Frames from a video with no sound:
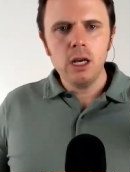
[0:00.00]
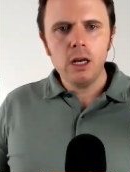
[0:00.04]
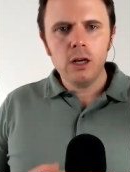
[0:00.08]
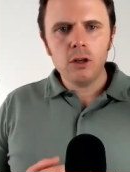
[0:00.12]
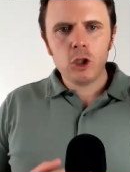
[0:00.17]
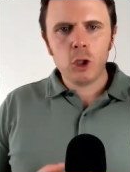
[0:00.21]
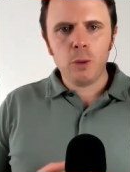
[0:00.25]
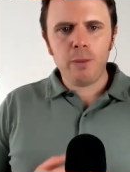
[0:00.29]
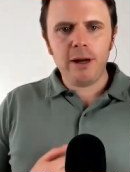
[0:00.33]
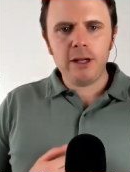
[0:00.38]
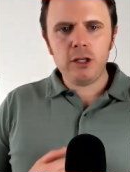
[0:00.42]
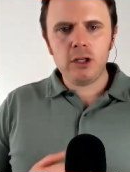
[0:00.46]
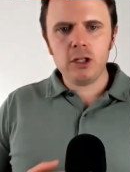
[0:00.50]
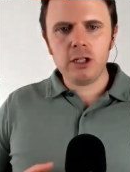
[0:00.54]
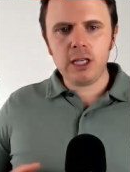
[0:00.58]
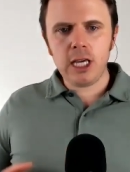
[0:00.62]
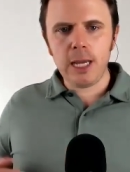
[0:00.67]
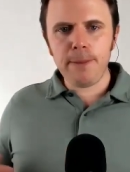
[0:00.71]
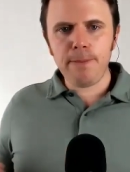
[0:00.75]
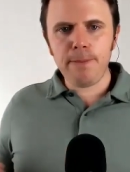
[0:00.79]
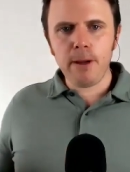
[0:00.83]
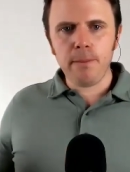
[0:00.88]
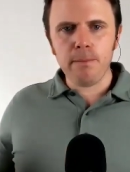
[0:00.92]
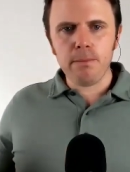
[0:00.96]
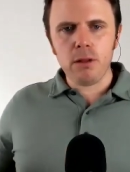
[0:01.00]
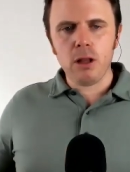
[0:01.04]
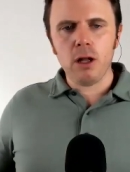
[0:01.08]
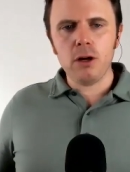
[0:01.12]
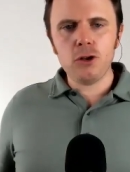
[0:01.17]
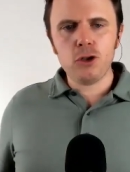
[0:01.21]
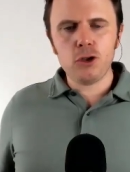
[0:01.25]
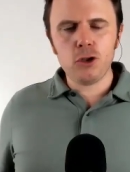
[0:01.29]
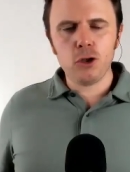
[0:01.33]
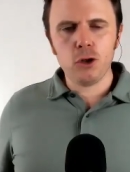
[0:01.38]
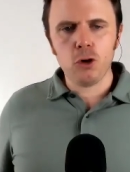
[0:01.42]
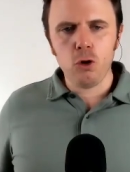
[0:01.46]
So by just keeping
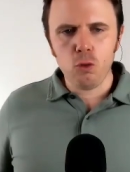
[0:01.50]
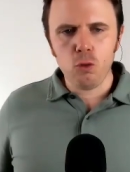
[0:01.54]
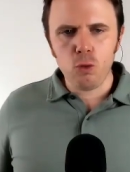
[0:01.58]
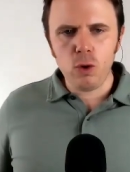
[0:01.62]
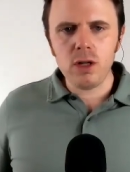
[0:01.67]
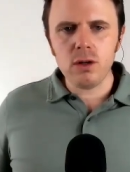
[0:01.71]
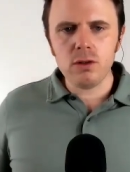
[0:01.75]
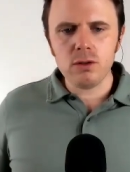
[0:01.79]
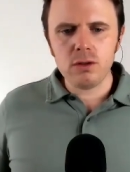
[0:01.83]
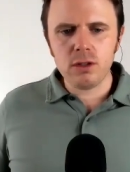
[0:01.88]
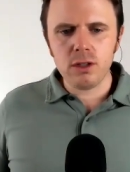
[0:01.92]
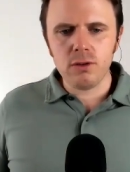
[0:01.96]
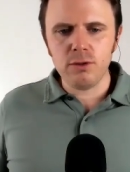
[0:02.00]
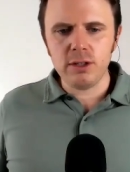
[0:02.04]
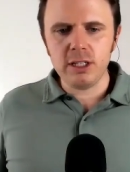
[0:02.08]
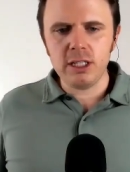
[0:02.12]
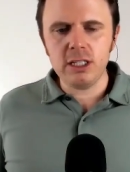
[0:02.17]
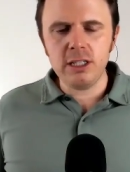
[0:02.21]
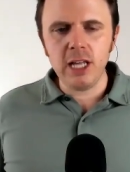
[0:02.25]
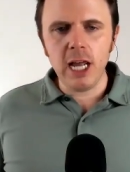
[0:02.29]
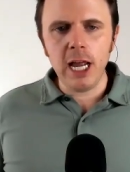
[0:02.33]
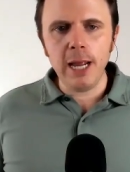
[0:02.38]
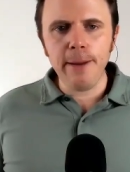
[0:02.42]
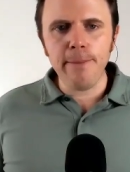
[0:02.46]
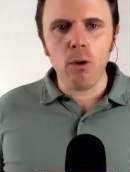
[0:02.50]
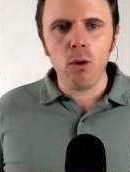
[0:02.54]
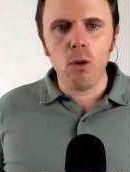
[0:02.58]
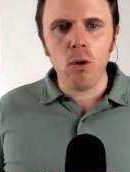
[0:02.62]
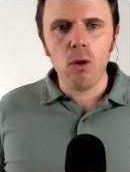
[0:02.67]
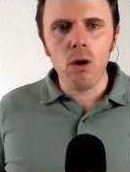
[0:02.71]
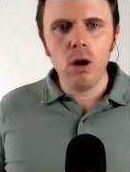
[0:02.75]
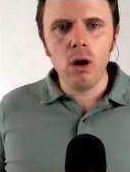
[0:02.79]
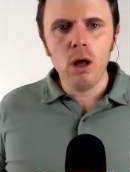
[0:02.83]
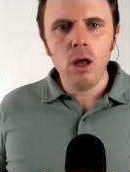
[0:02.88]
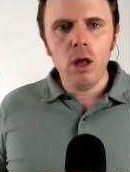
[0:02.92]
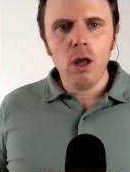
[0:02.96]
blood sugar relatively
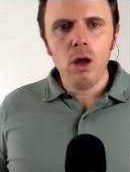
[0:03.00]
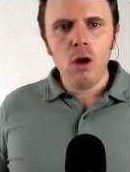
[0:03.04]
stable,